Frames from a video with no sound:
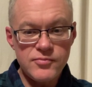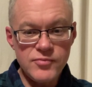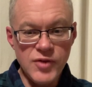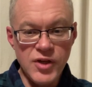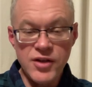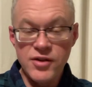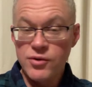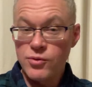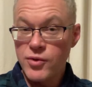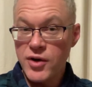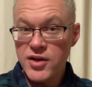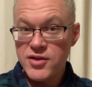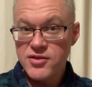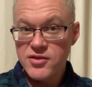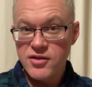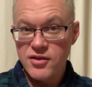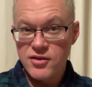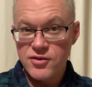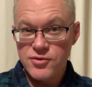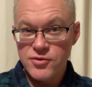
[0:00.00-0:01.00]
in the rest
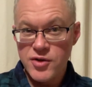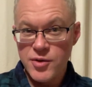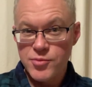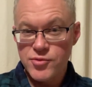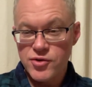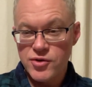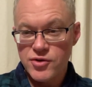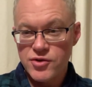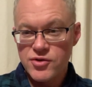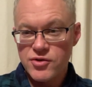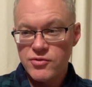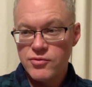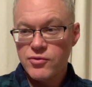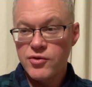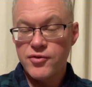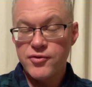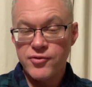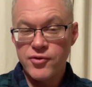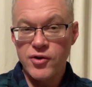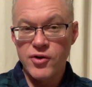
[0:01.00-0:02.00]
of the scriptures,
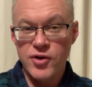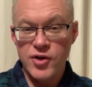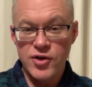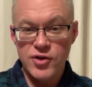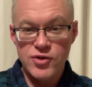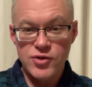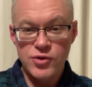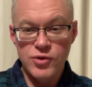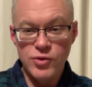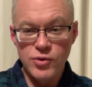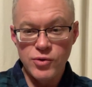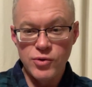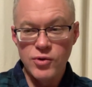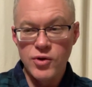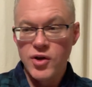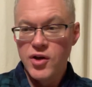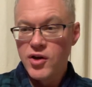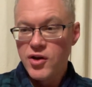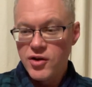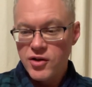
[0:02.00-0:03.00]
referring to
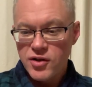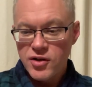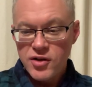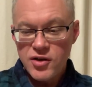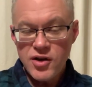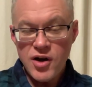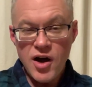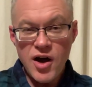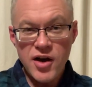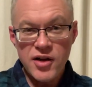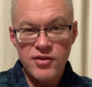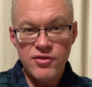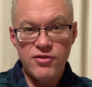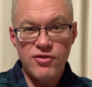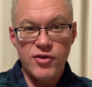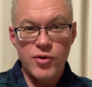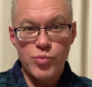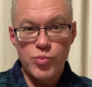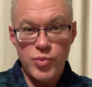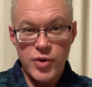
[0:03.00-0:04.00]
God's
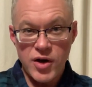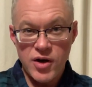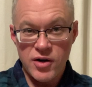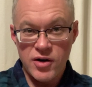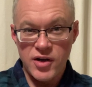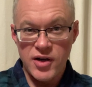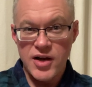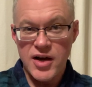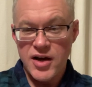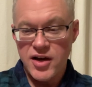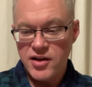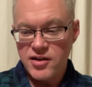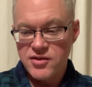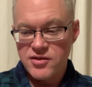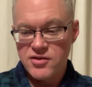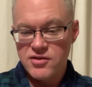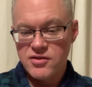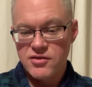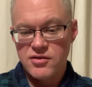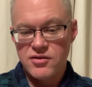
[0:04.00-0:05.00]

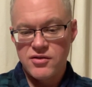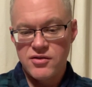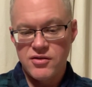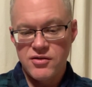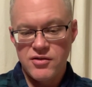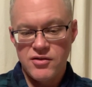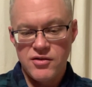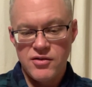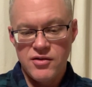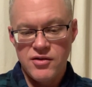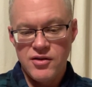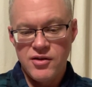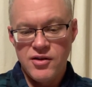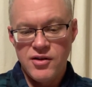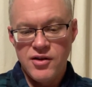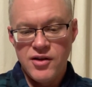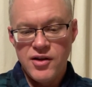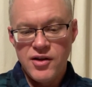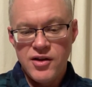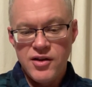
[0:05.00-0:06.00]
paradise.
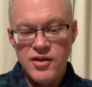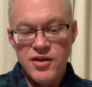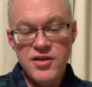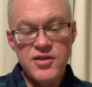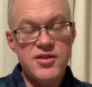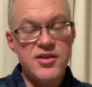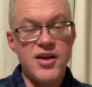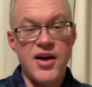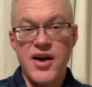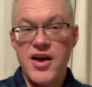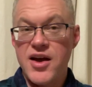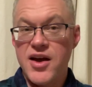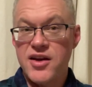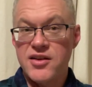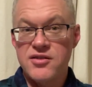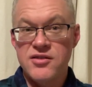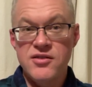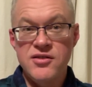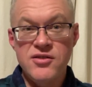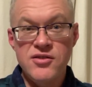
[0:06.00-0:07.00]
This guy
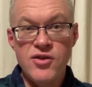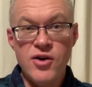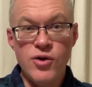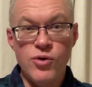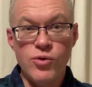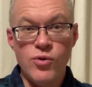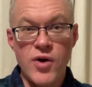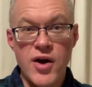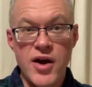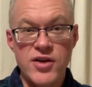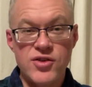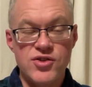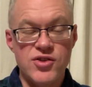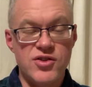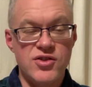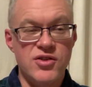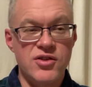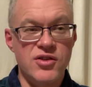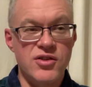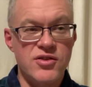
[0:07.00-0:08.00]
has no
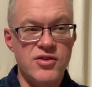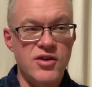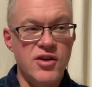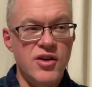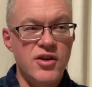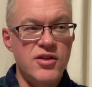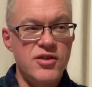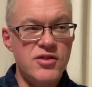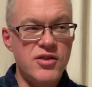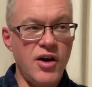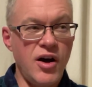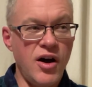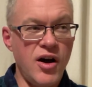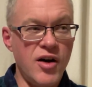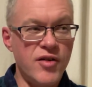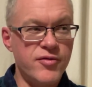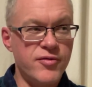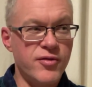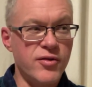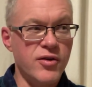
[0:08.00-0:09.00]
righteousness to
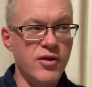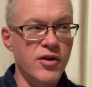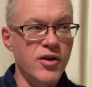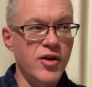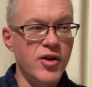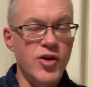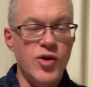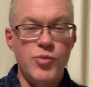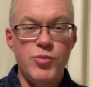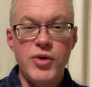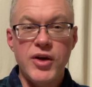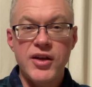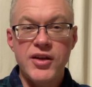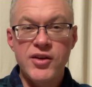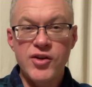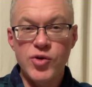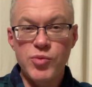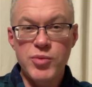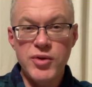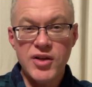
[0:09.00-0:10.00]
offer, but
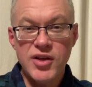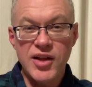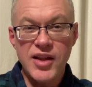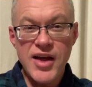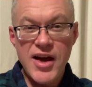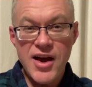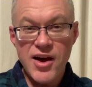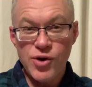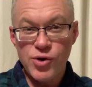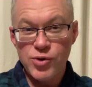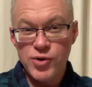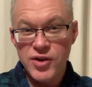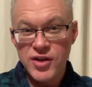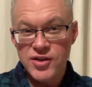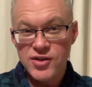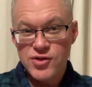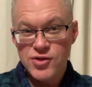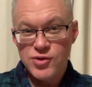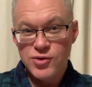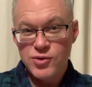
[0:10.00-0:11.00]
he'll be allowed
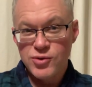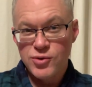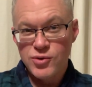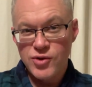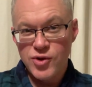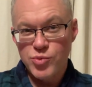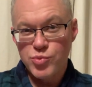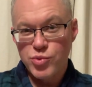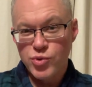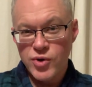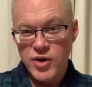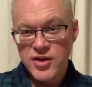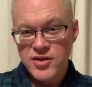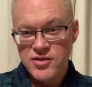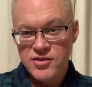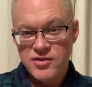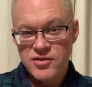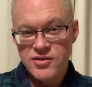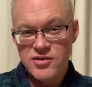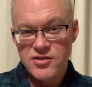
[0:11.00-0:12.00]
into the
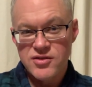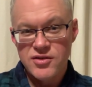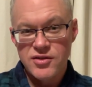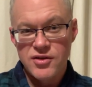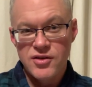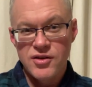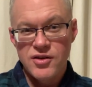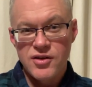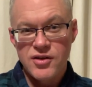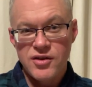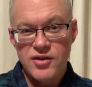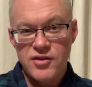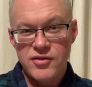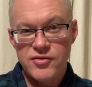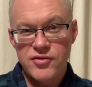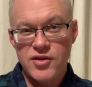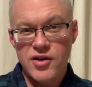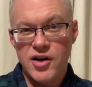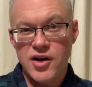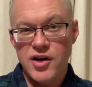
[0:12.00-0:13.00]
presence of
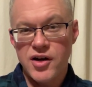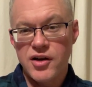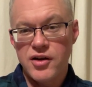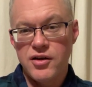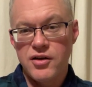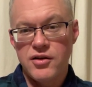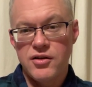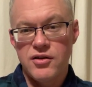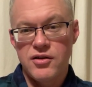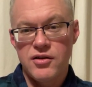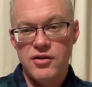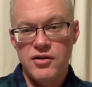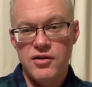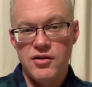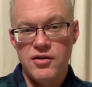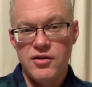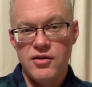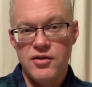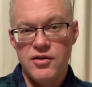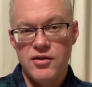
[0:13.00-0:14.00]
God
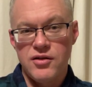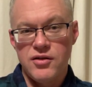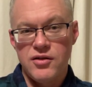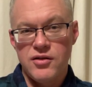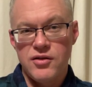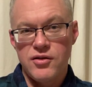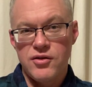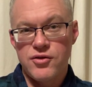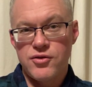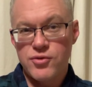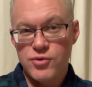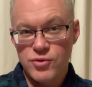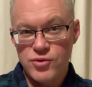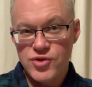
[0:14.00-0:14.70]
through